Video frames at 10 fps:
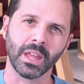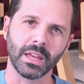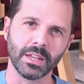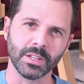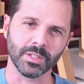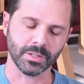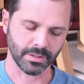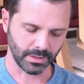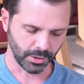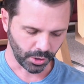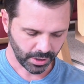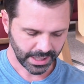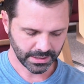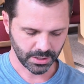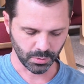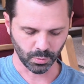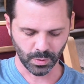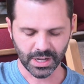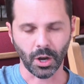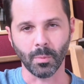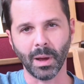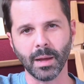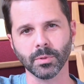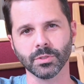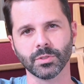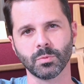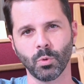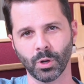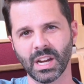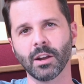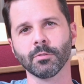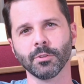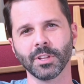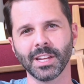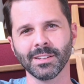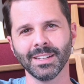is learning to read our Bibles more carefully,